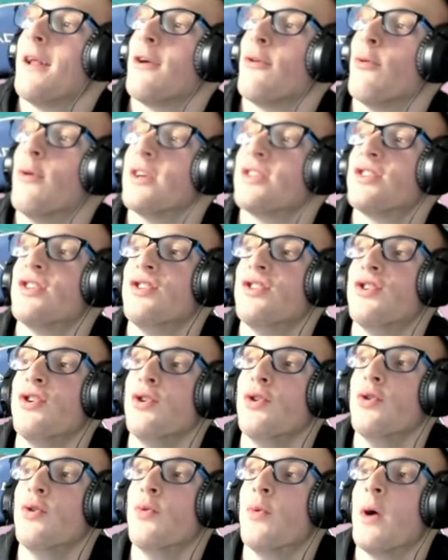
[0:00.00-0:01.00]
Question
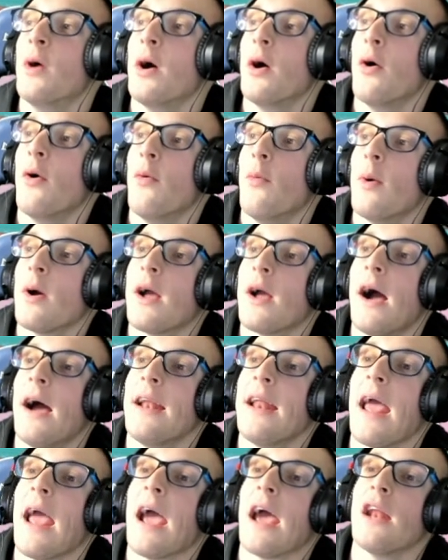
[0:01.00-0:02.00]
two. What kind
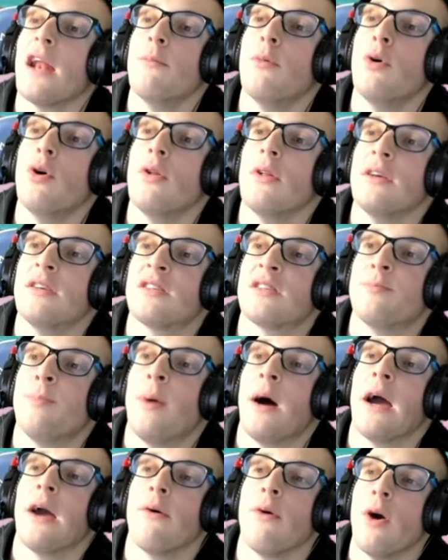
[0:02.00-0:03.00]
of animal is
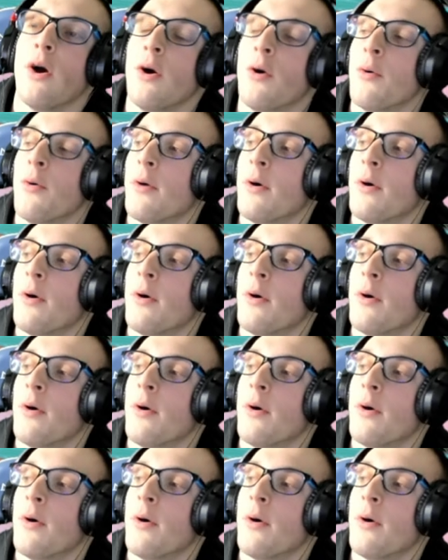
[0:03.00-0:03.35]
Spyro?